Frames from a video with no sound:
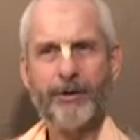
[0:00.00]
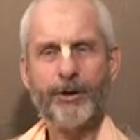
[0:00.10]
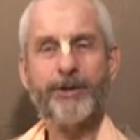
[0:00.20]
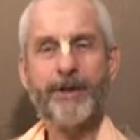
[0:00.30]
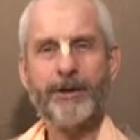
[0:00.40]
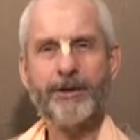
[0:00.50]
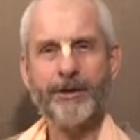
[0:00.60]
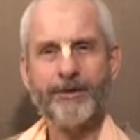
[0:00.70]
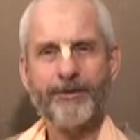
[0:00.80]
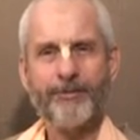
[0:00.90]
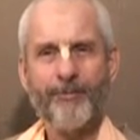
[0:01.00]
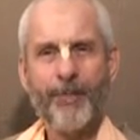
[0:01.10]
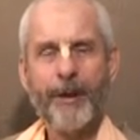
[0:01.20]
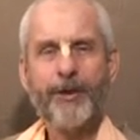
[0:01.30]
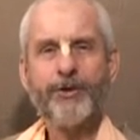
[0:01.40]
conductors.
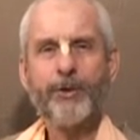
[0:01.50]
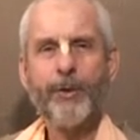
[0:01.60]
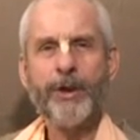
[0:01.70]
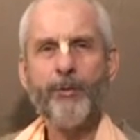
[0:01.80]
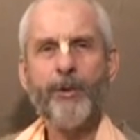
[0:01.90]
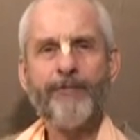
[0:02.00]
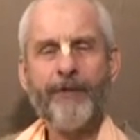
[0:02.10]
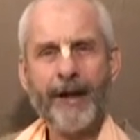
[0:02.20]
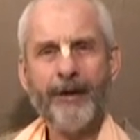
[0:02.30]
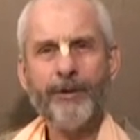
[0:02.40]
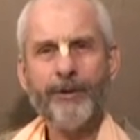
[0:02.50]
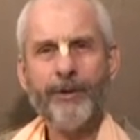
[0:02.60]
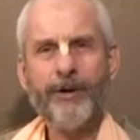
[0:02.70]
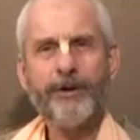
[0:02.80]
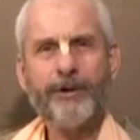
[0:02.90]
So we
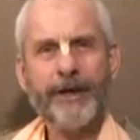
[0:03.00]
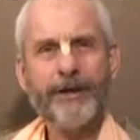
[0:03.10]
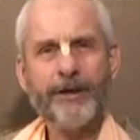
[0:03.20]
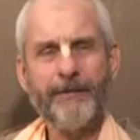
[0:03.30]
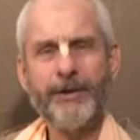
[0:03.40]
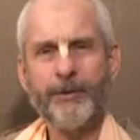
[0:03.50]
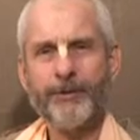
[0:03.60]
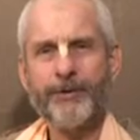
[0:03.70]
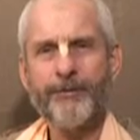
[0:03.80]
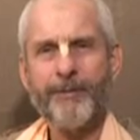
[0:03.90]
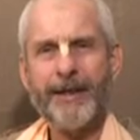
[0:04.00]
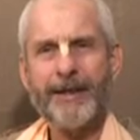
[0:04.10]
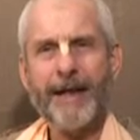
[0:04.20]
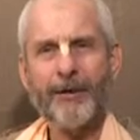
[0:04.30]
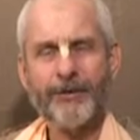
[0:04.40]
value great individuals who've made
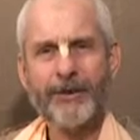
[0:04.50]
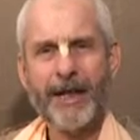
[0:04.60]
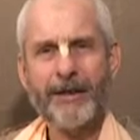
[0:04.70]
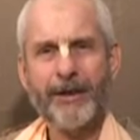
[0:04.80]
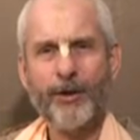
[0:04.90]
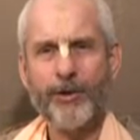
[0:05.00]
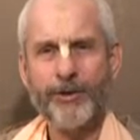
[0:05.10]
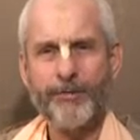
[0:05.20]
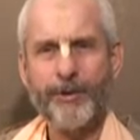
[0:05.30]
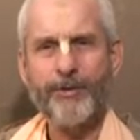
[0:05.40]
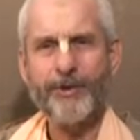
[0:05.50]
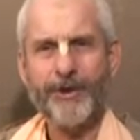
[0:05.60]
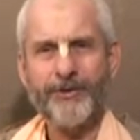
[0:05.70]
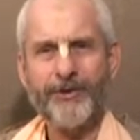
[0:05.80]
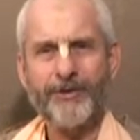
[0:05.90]
an outstanding contribution
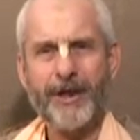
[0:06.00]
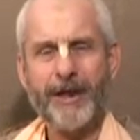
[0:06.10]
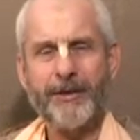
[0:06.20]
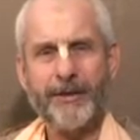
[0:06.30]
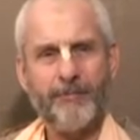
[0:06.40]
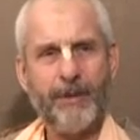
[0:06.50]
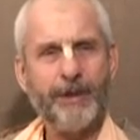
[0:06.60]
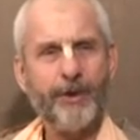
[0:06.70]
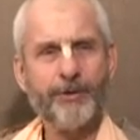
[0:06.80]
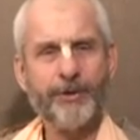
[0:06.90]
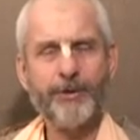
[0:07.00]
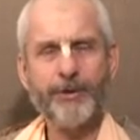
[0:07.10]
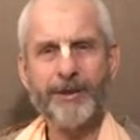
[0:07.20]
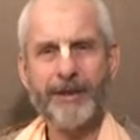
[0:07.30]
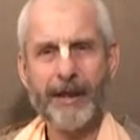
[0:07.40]
in society, made a
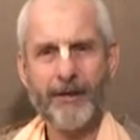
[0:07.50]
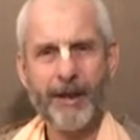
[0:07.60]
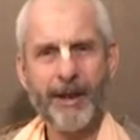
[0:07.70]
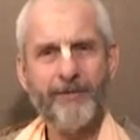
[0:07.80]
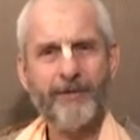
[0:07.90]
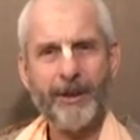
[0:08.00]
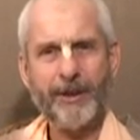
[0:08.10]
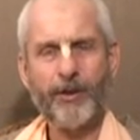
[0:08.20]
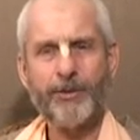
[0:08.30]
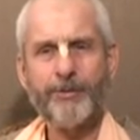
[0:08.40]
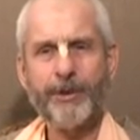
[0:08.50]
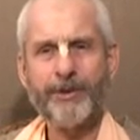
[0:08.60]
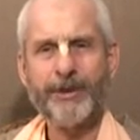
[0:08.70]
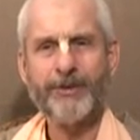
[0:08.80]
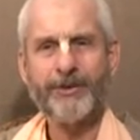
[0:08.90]
contribution in our lives, made a
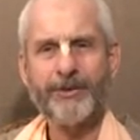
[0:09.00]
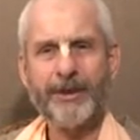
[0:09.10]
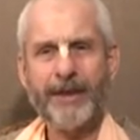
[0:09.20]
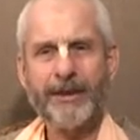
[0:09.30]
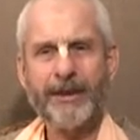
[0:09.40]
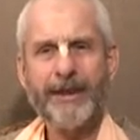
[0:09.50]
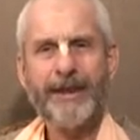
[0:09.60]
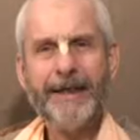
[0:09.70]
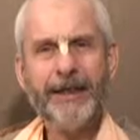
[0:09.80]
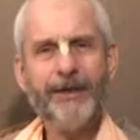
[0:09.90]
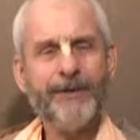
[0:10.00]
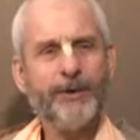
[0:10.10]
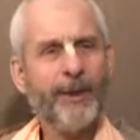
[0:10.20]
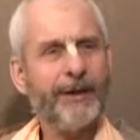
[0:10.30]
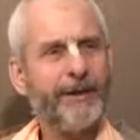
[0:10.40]
contribution in society.
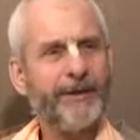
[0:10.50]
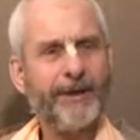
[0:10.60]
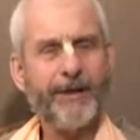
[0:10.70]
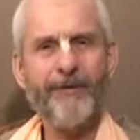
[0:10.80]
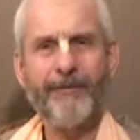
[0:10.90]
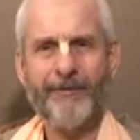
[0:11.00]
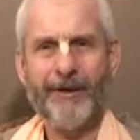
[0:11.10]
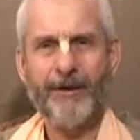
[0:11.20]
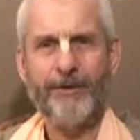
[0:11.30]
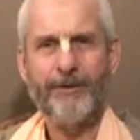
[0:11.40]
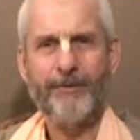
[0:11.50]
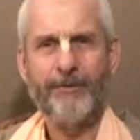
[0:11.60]
Individuality is everywhere valued.